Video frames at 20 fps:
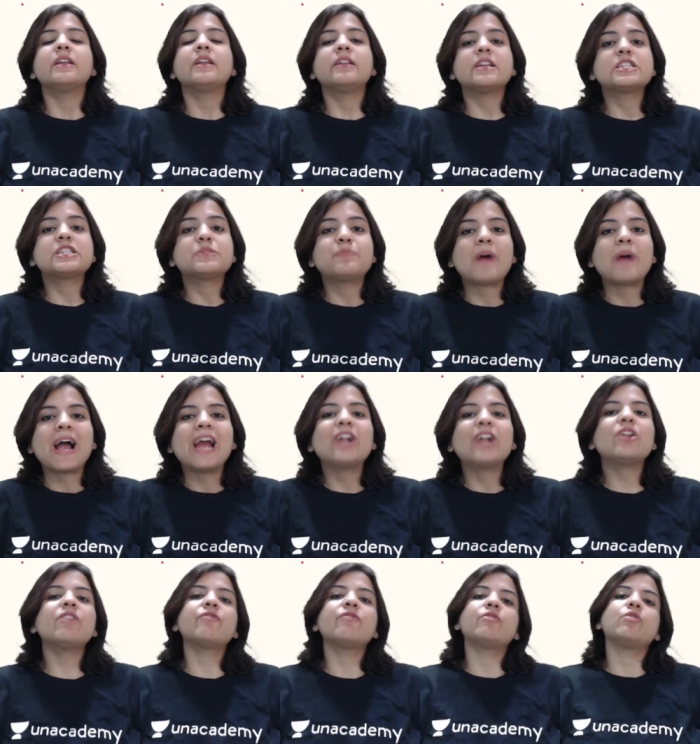Despite
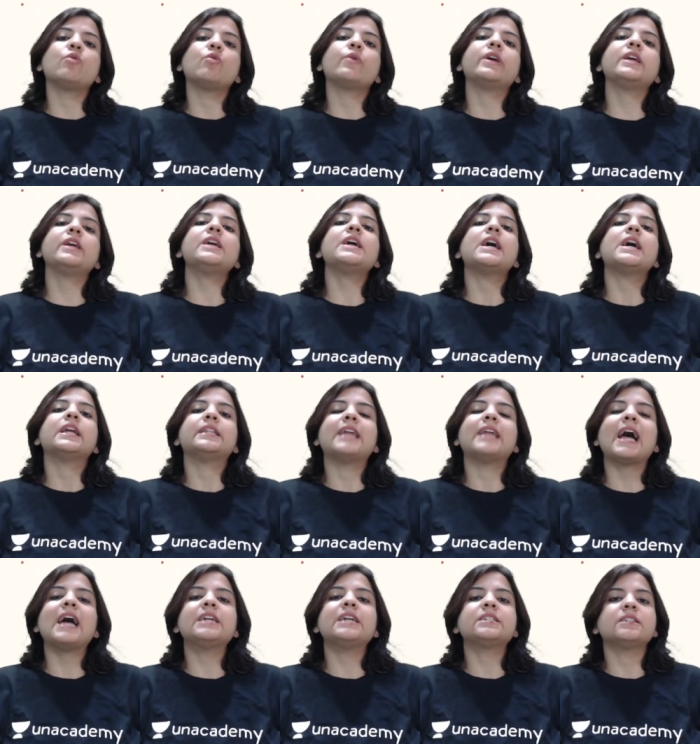of knowing
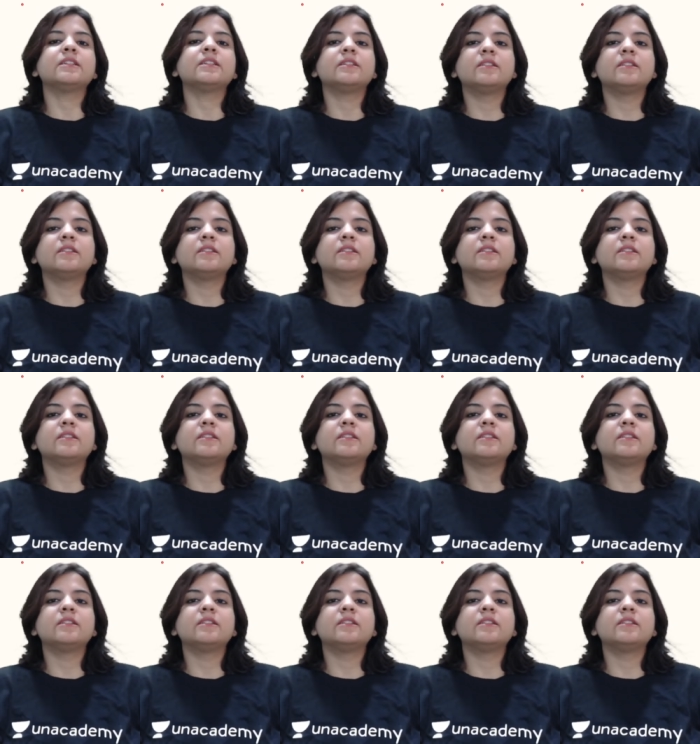that